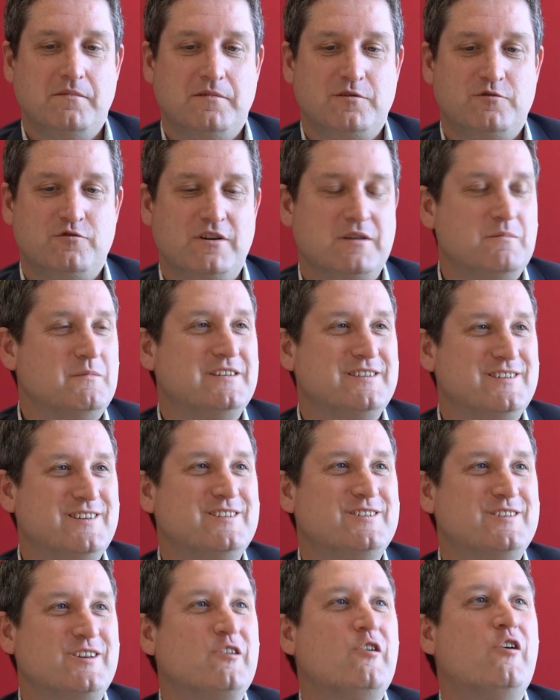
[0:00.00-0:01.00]
treatments in
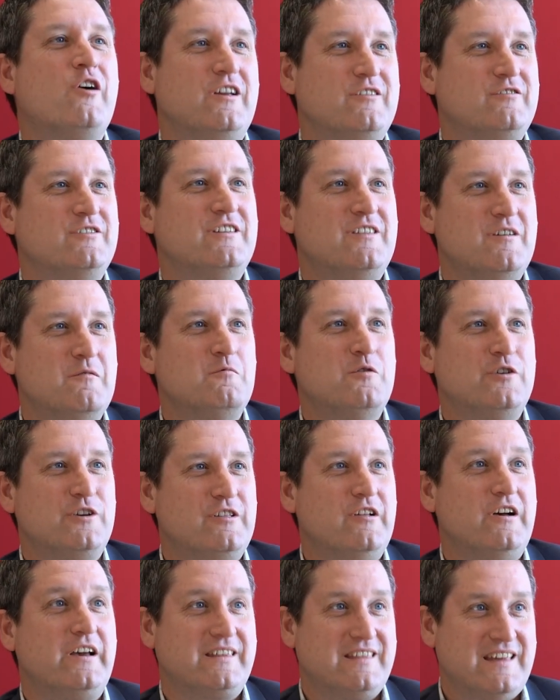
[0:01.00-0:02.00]
psychiatry that work
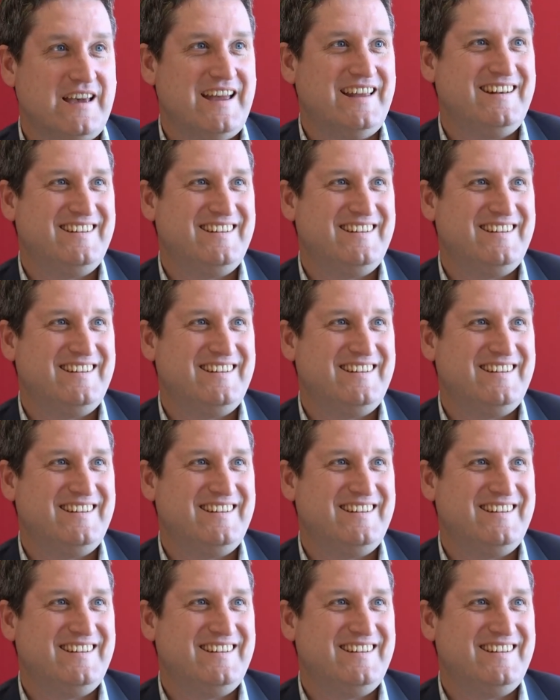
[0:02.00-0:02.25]
like that.